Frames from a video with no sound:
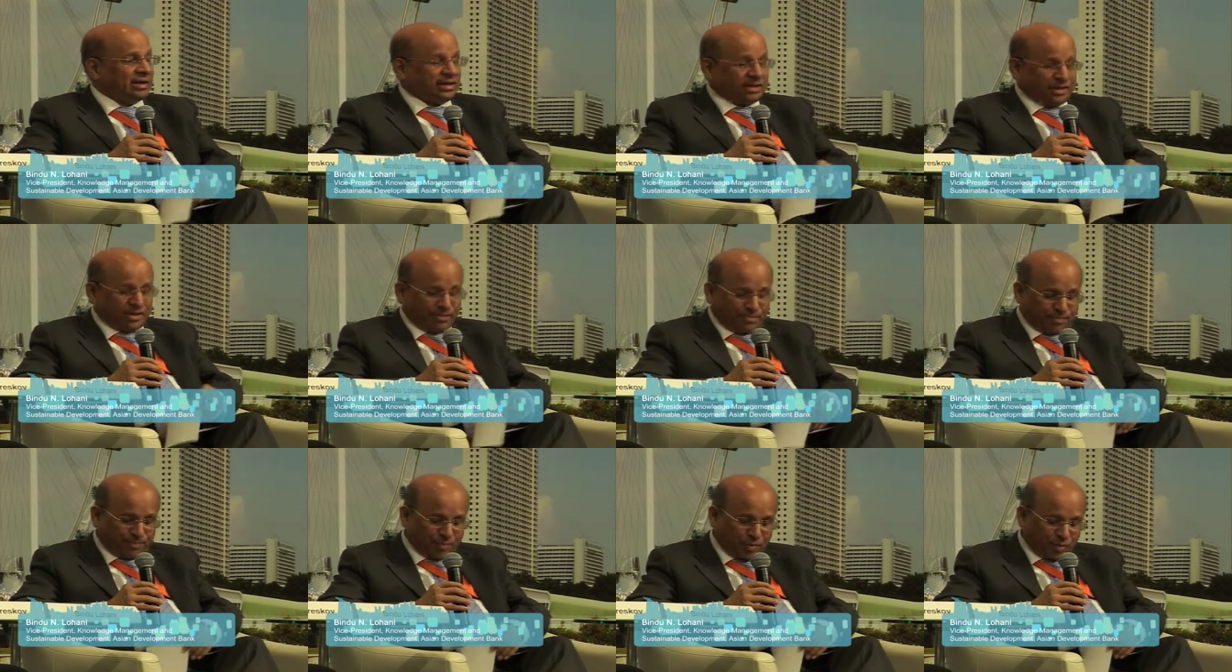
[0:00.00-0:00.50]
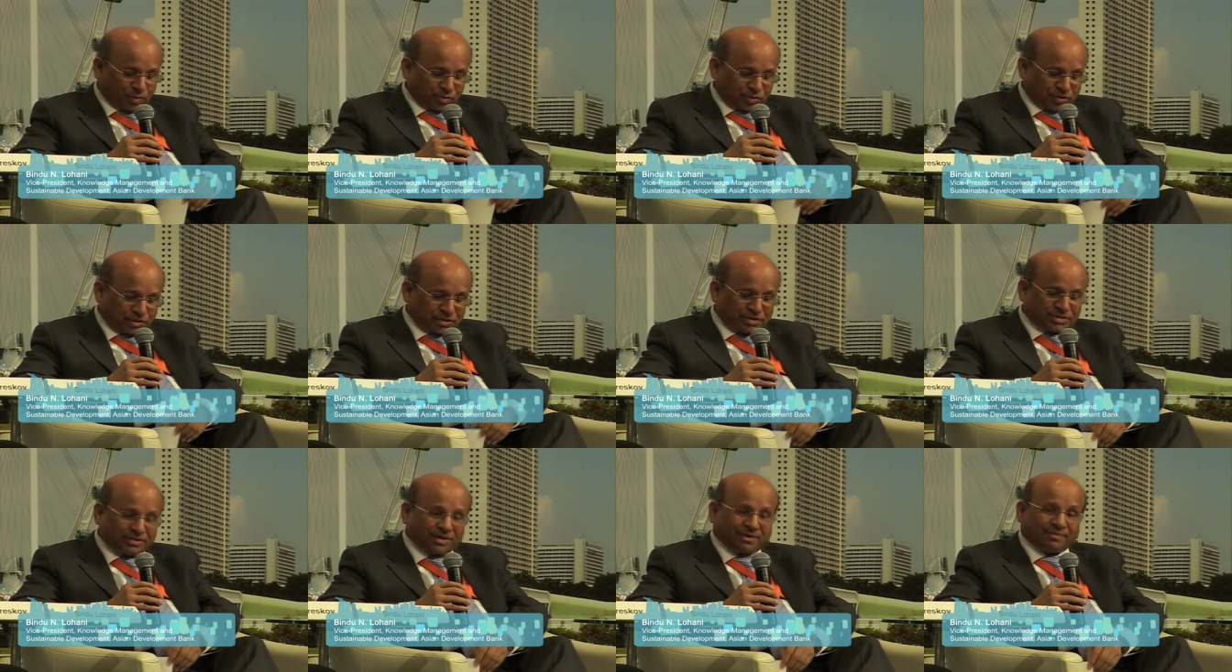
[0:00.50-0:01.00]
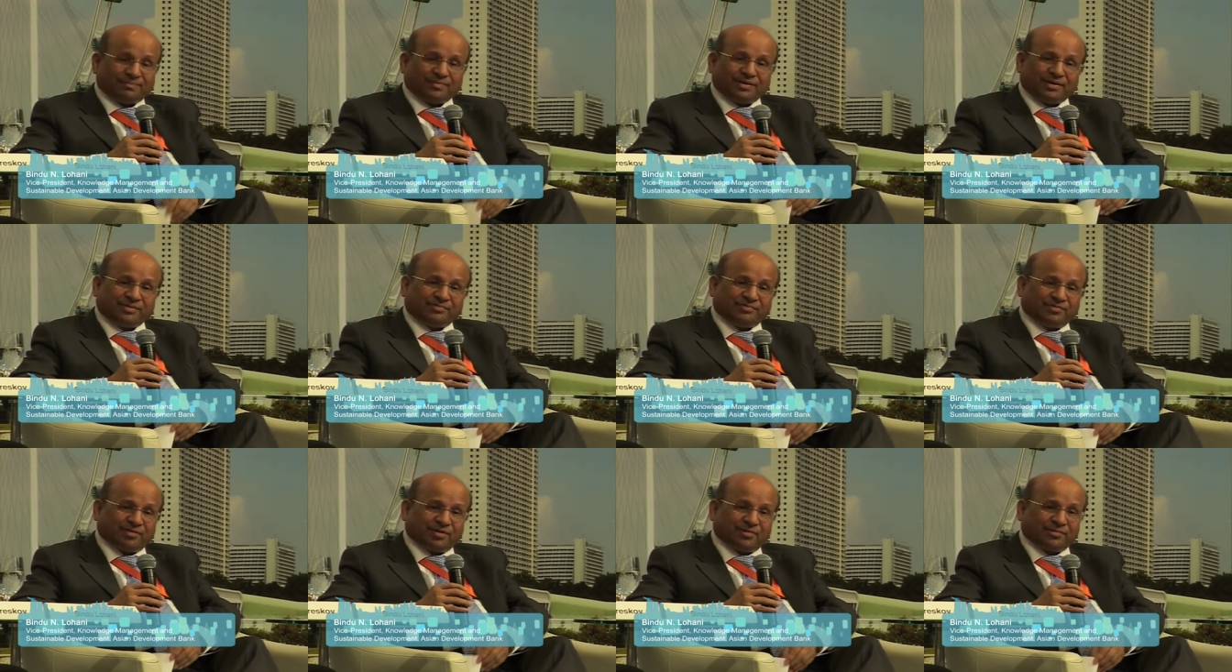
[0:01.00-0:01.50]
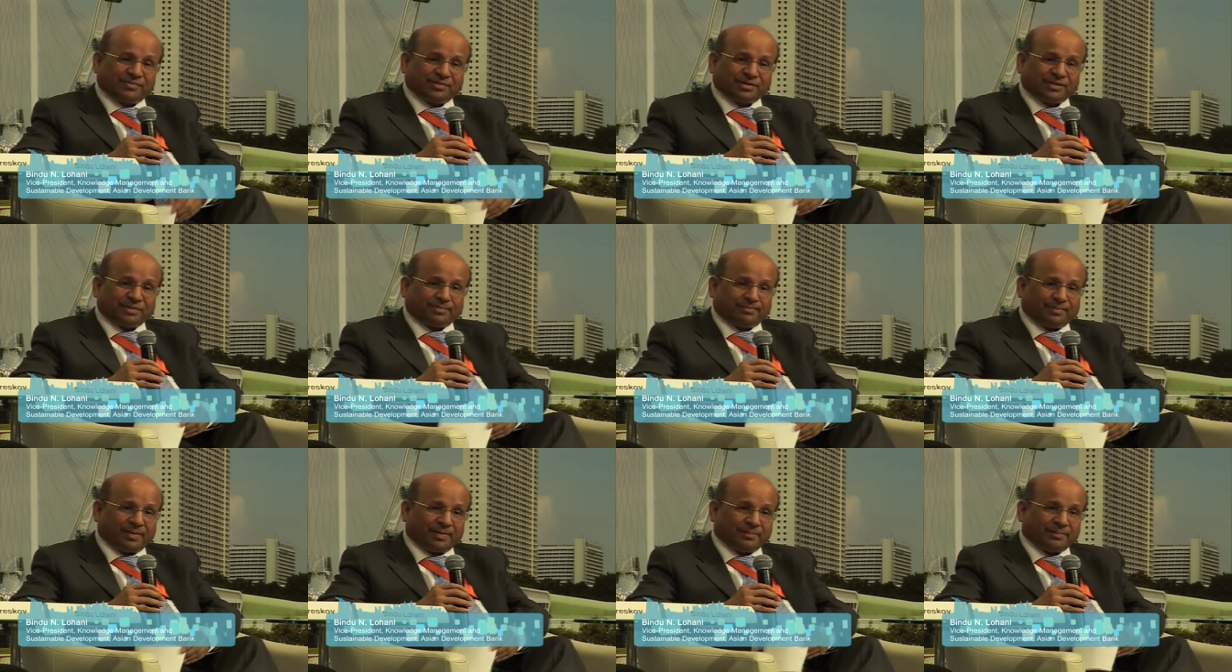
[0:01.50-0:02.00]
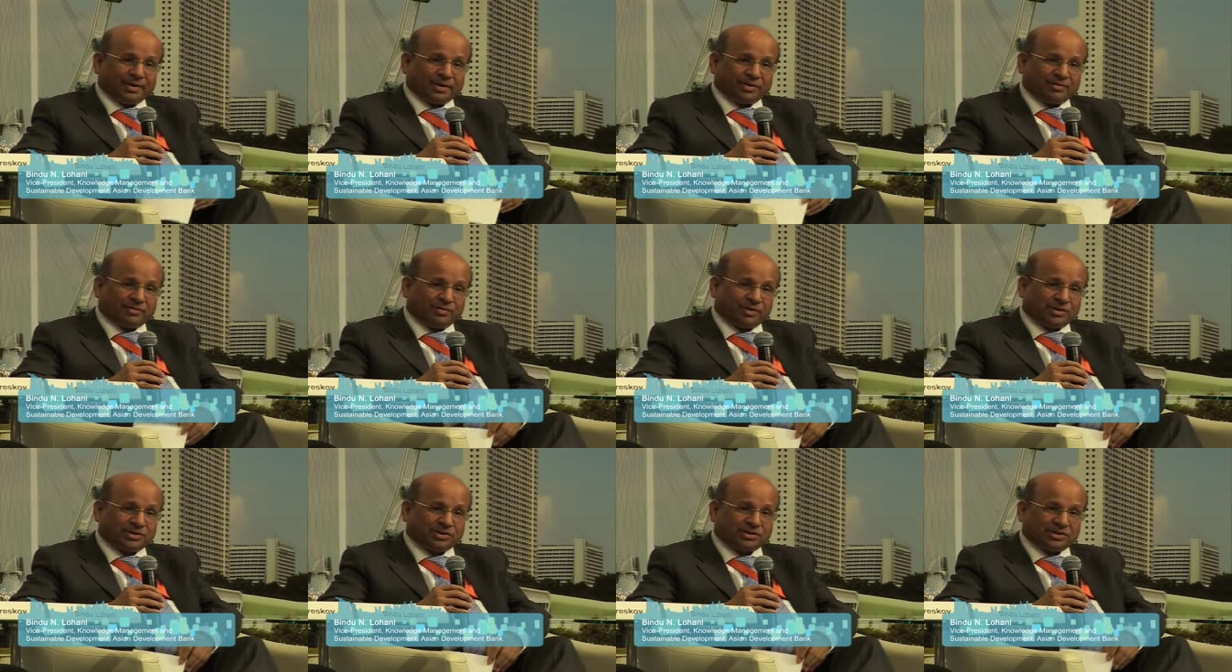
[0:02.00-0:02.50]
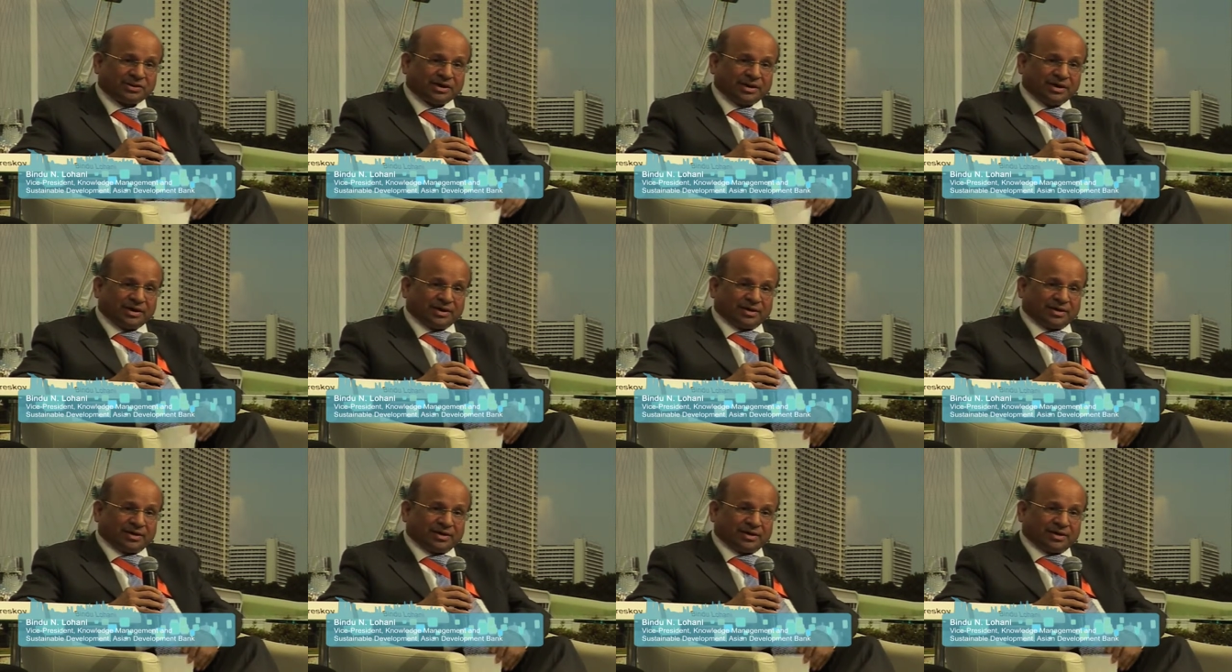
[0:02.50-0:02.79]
the importance of involving the public, which